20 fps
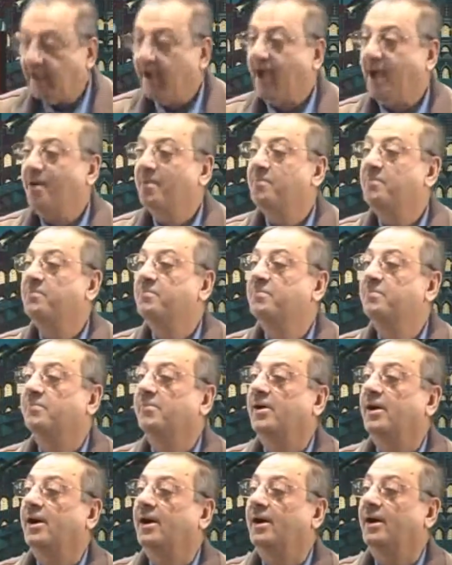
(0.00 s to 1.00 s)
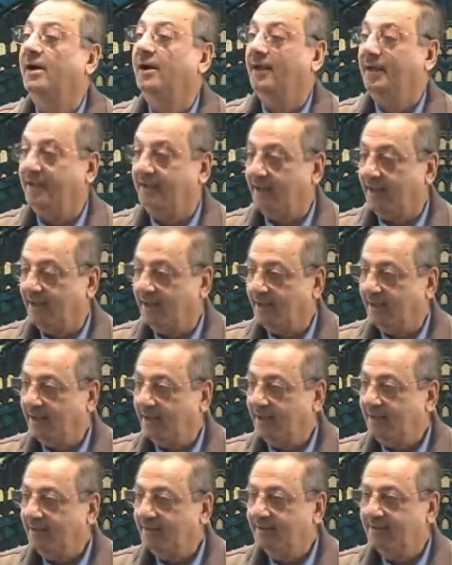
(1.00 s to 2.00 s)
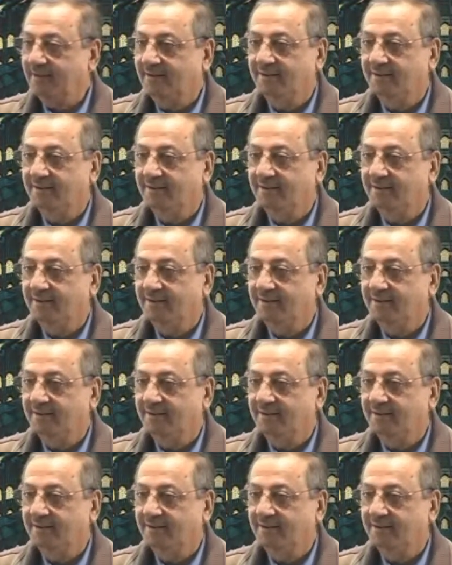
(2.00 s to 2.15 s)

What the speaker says: Amma ana.